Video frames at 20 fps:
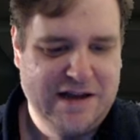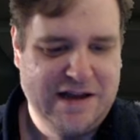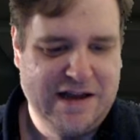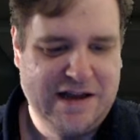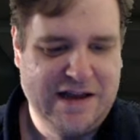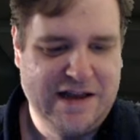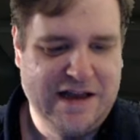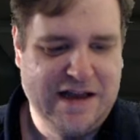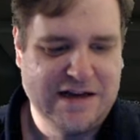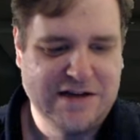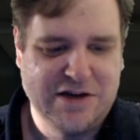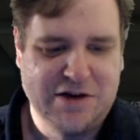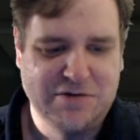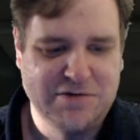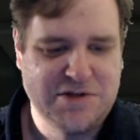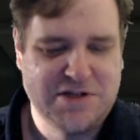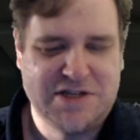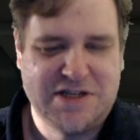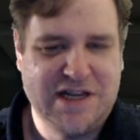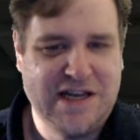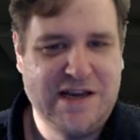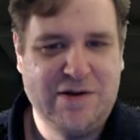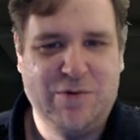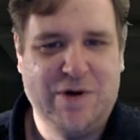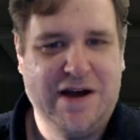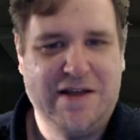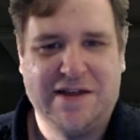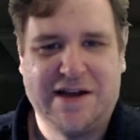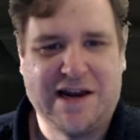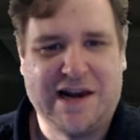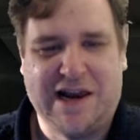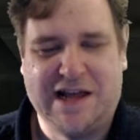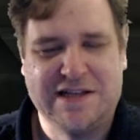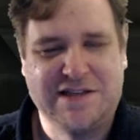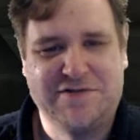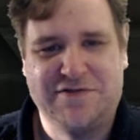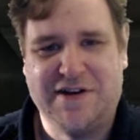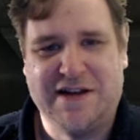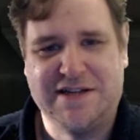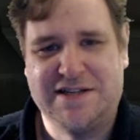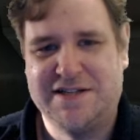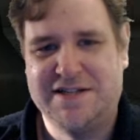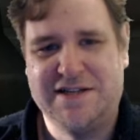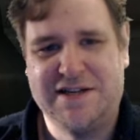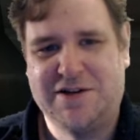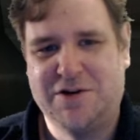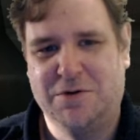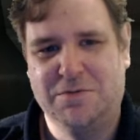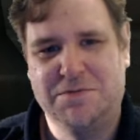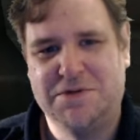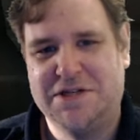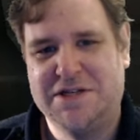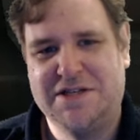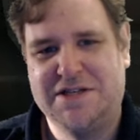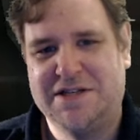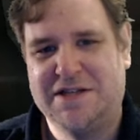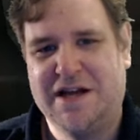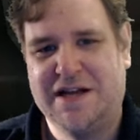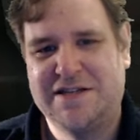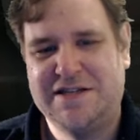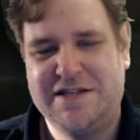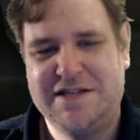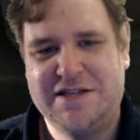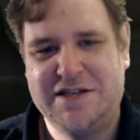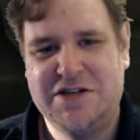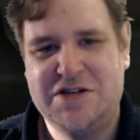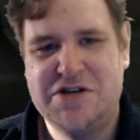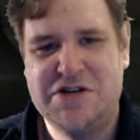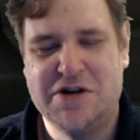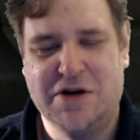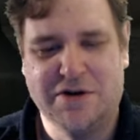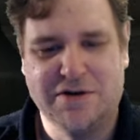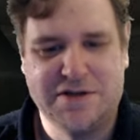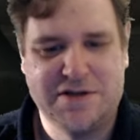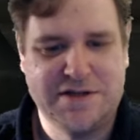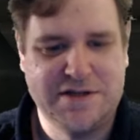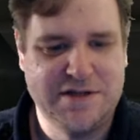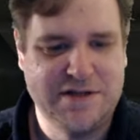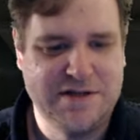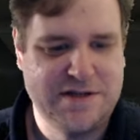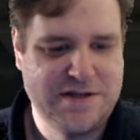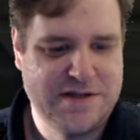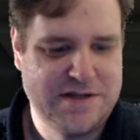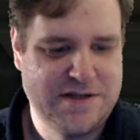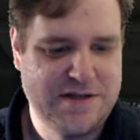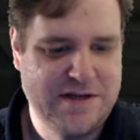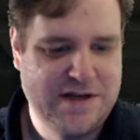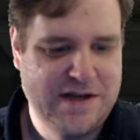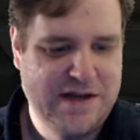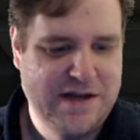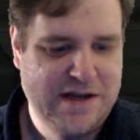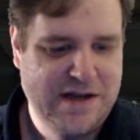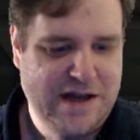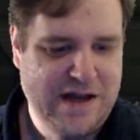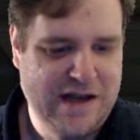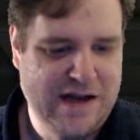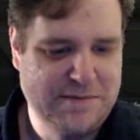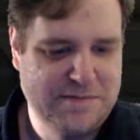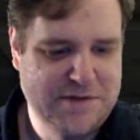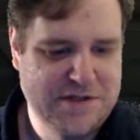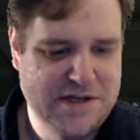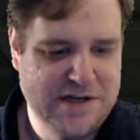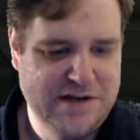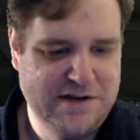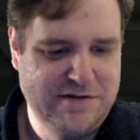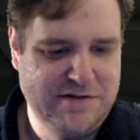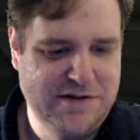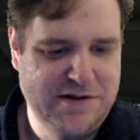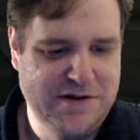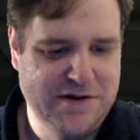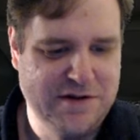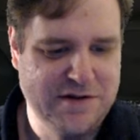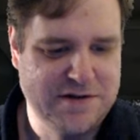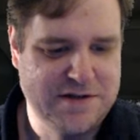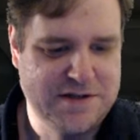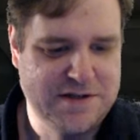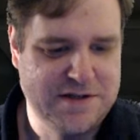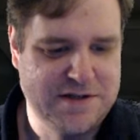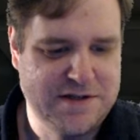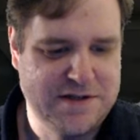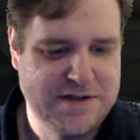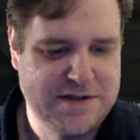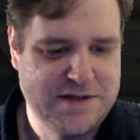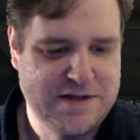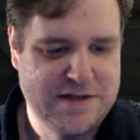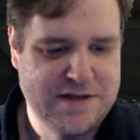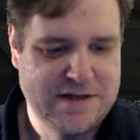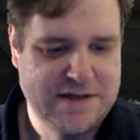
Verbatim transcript: I, I don't see where the class fantasy comes into that. It's a nonsense. Absolute nonsense.